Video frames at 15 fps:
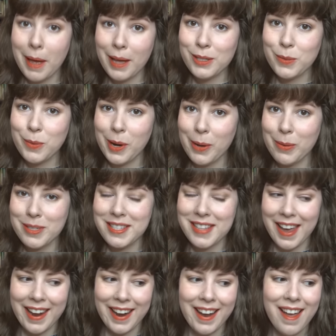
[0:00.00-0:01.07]
Back to what I was
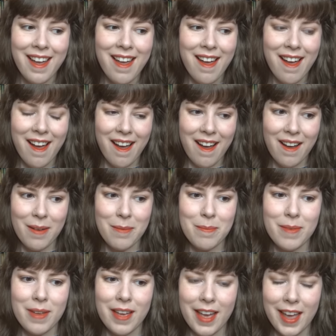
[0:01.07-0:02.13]
saying,
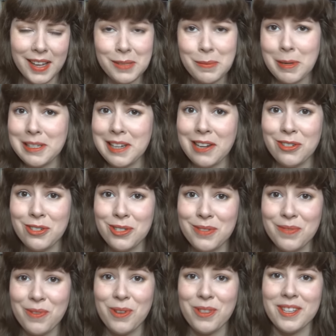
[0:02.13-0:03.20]
expectations
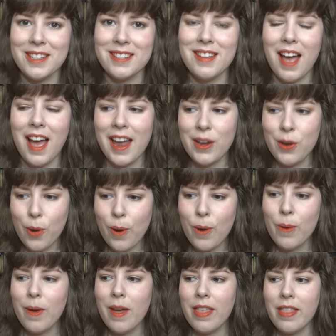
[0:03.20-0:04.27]
of authors. I
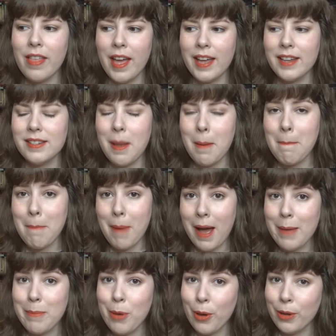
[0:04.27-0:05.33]
know that
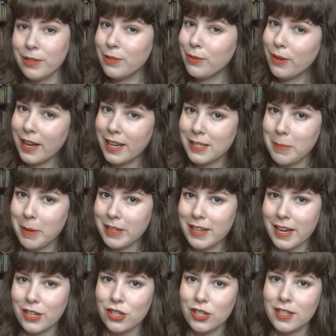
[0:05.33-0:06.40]
my personal
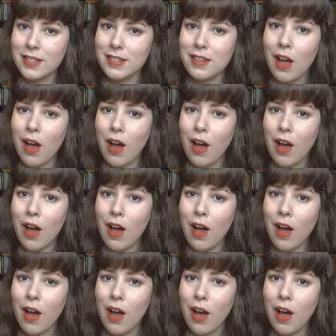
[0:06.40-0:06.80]
expectations